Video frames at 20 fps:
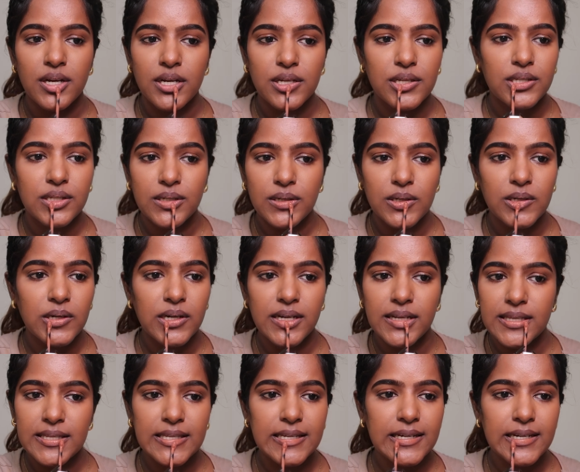So
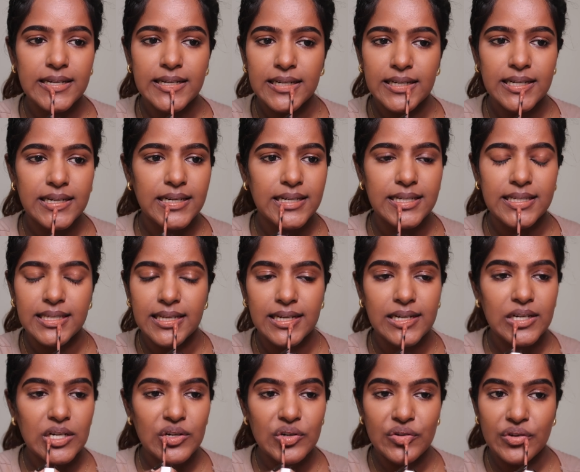Insider is
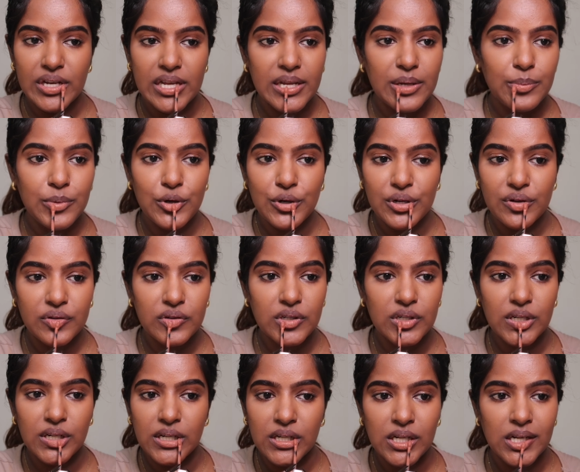a very
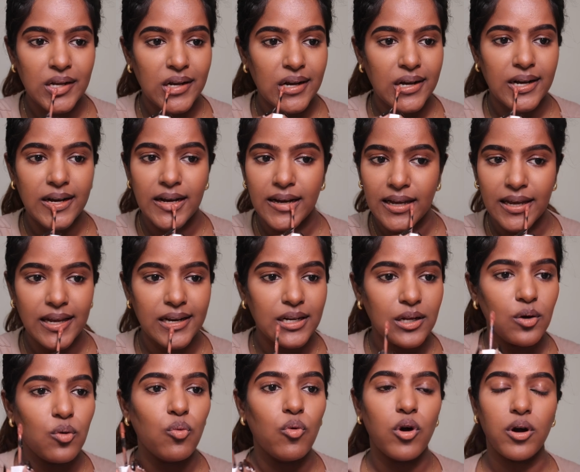beautiful,
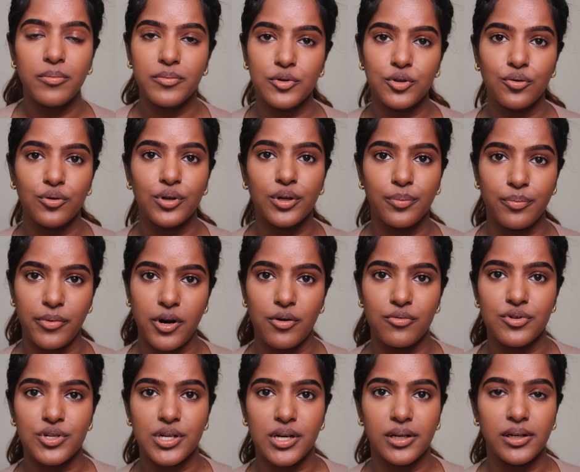again, warm toned
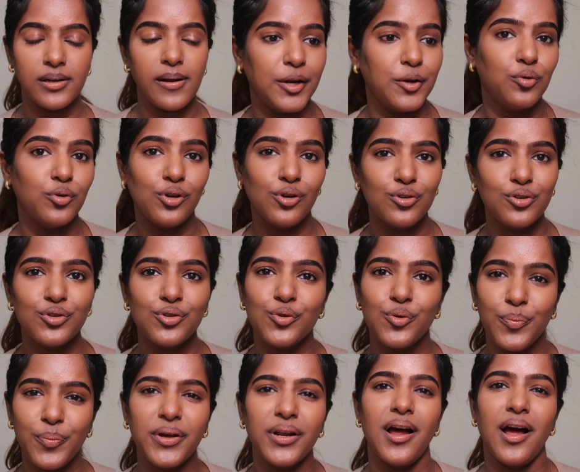brown shade. It would look
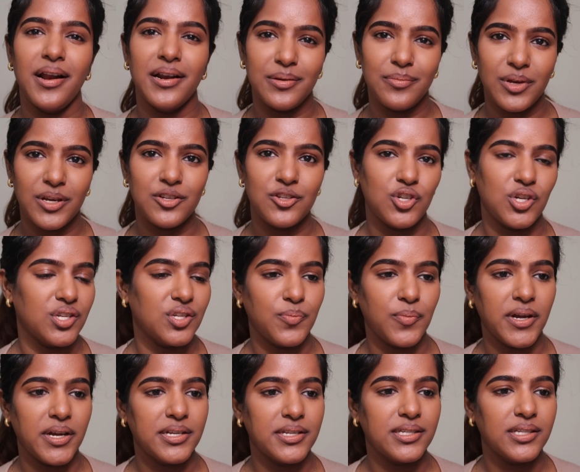super anemic just
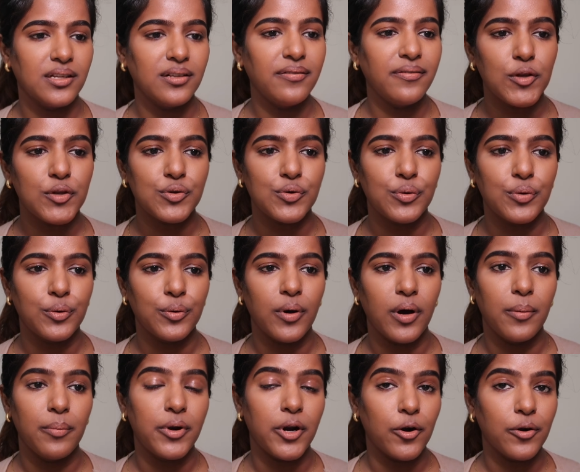by itself. So
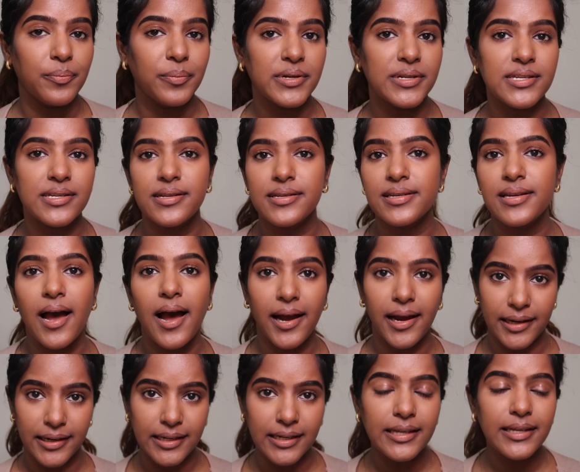a brown pencil is
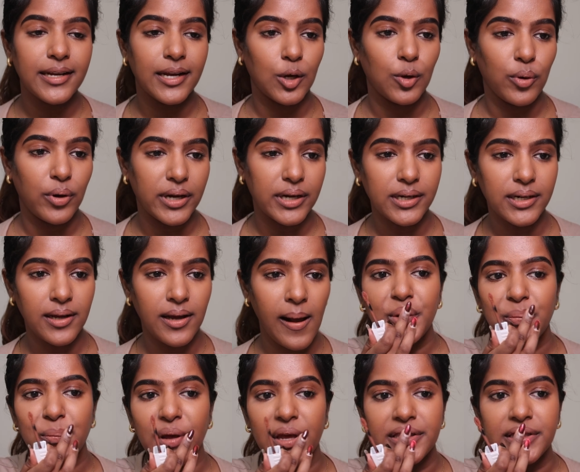highly required
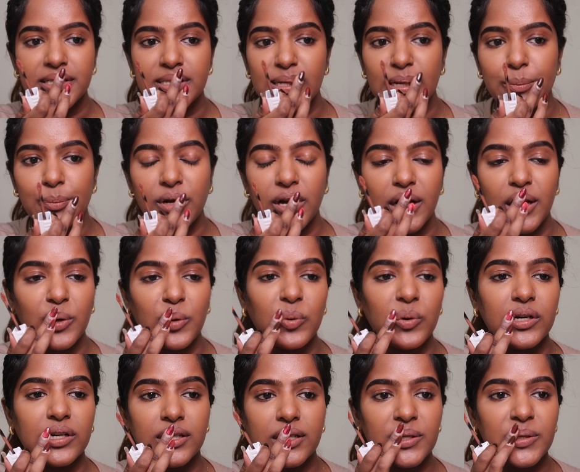to make this lip color
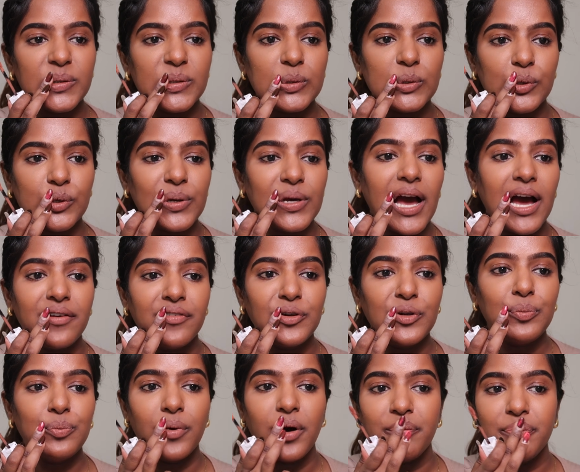work. So you have to
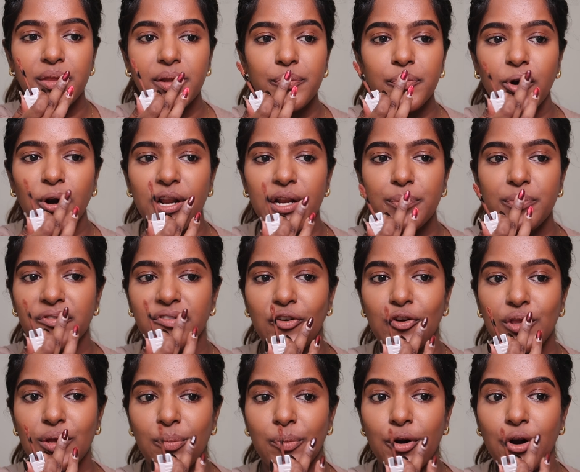mum the product before
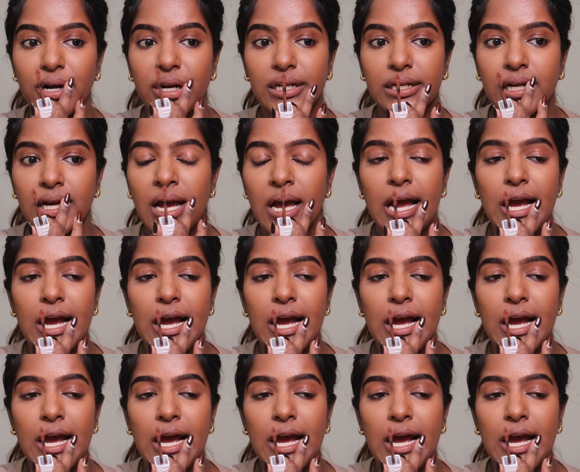the product